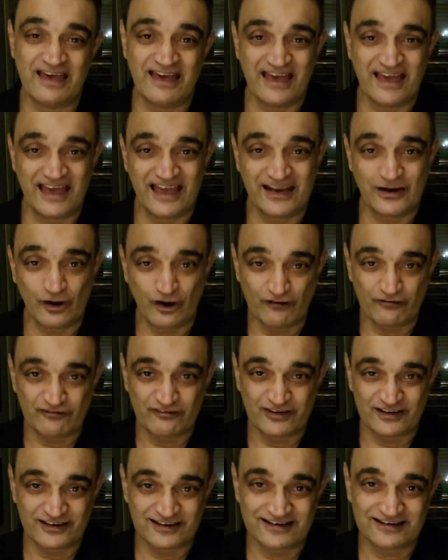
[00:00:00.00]
And
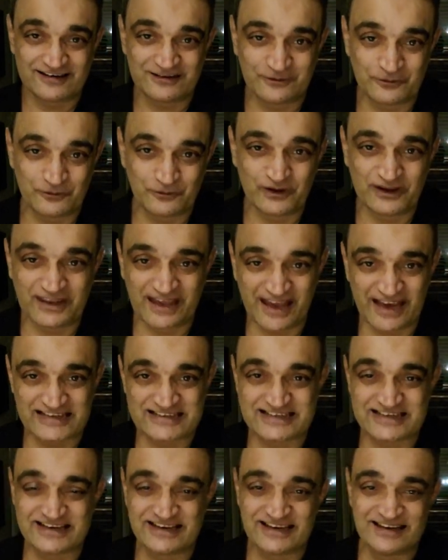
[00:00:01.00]
often we
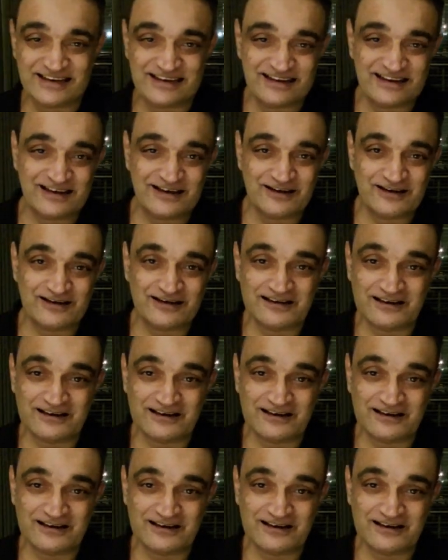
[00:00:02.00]
actually